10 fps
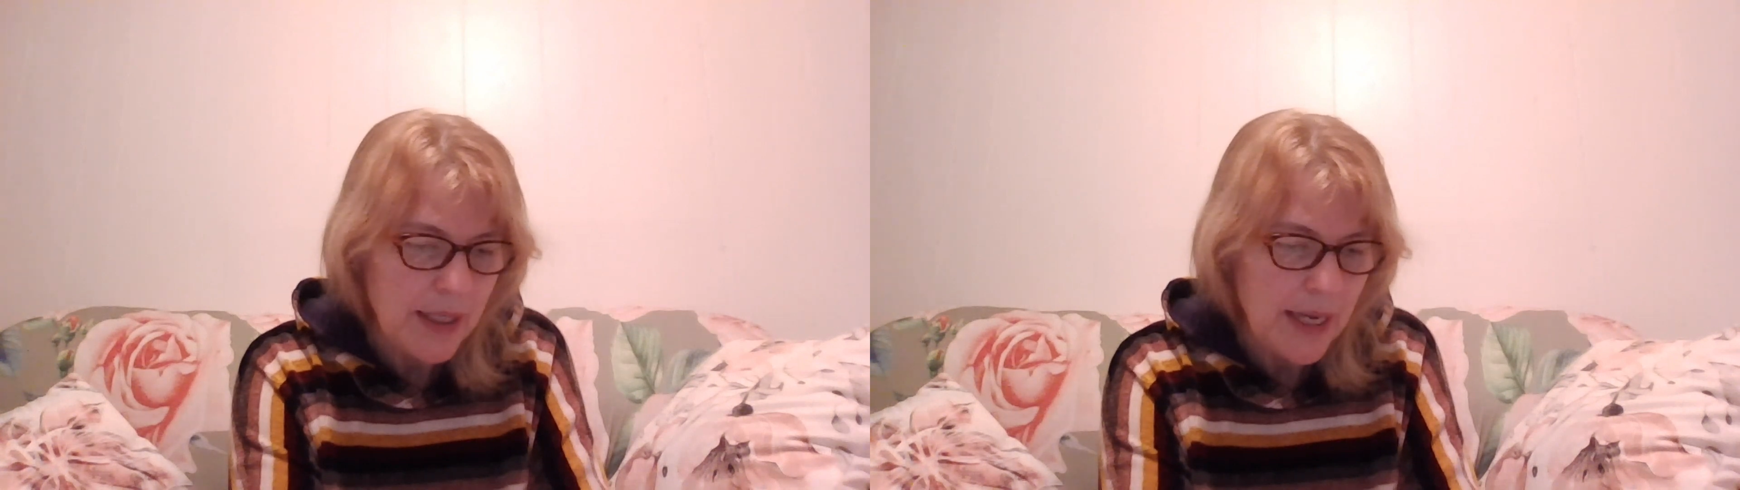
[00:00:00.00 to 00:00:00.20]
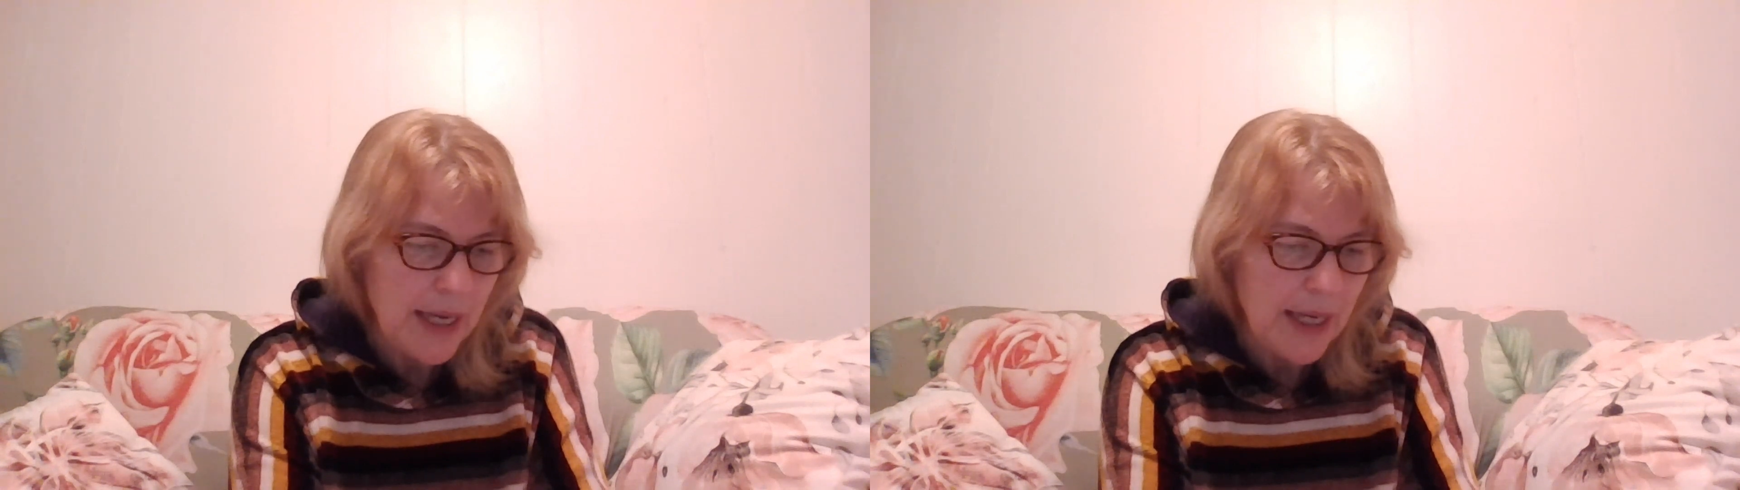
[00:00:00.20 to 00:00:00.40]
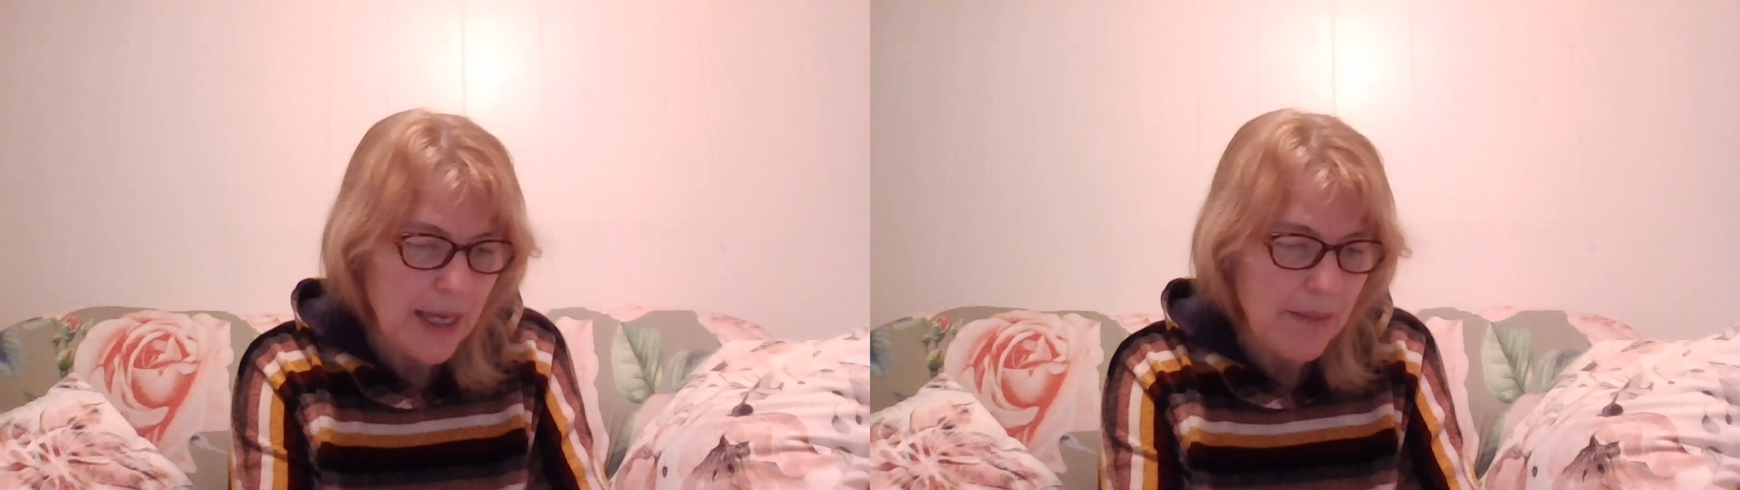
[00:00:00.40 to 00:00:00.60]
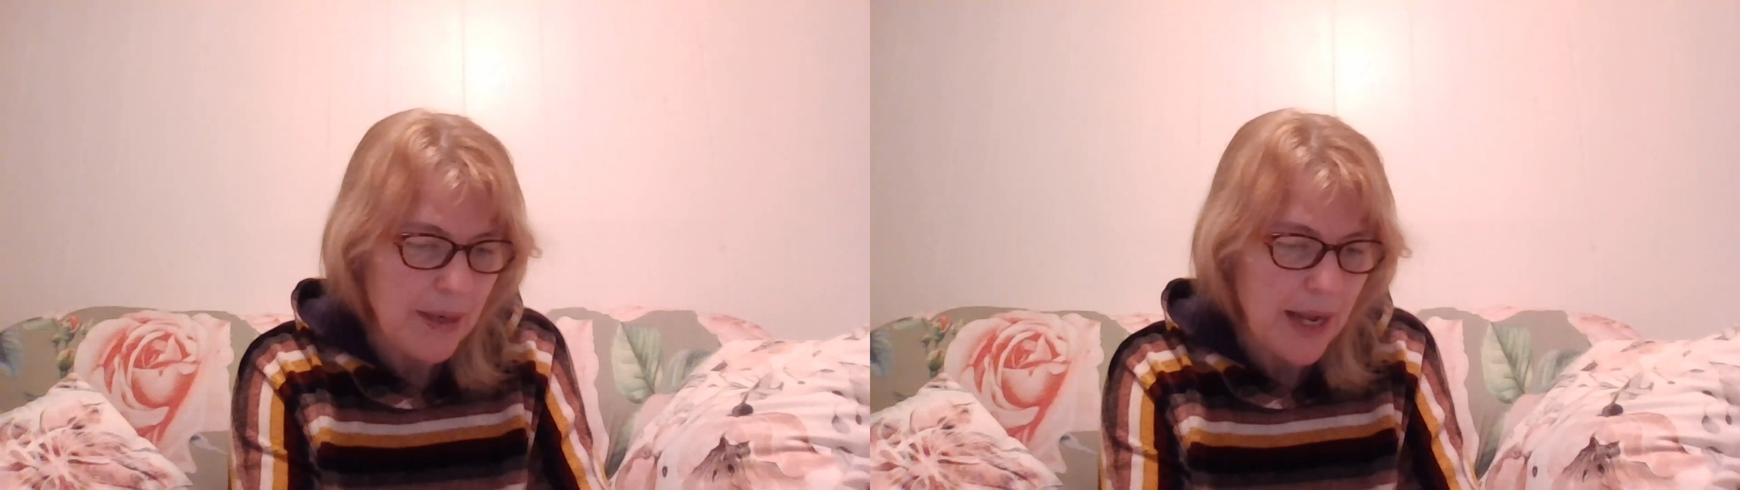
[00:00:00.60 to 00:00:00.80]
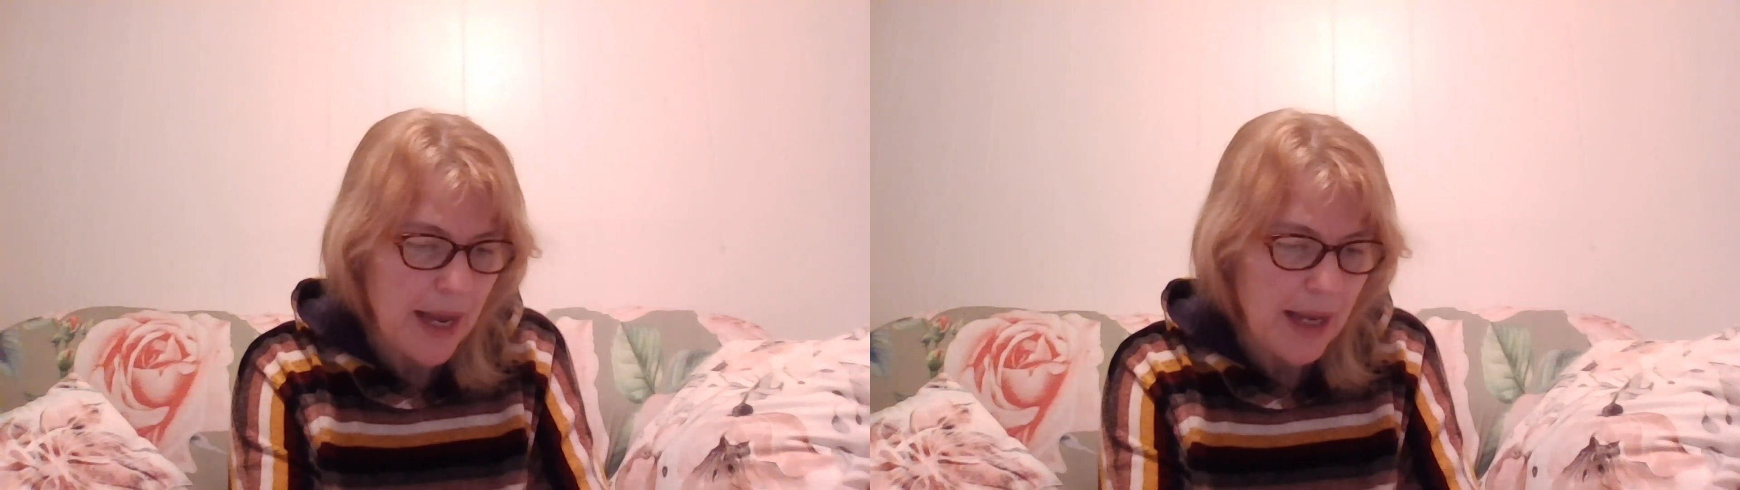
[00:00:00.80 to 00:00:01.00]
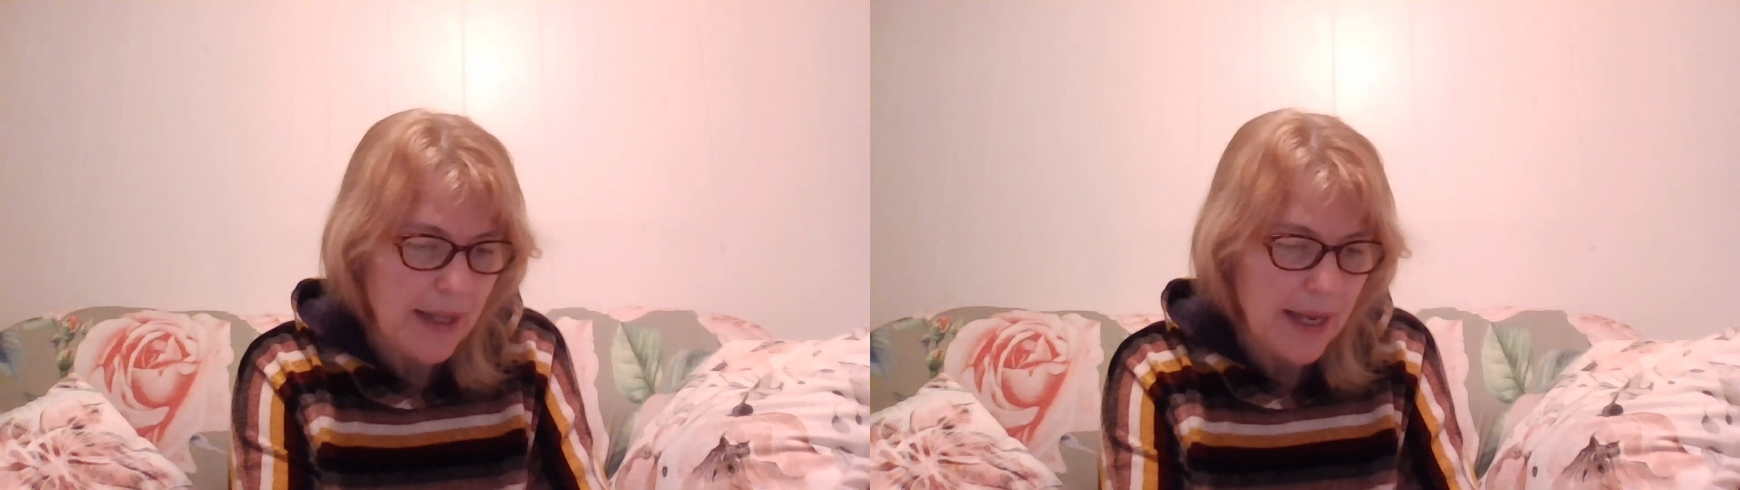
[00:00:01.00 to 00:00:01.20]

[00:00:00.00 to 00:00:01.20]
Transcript: take him in hand,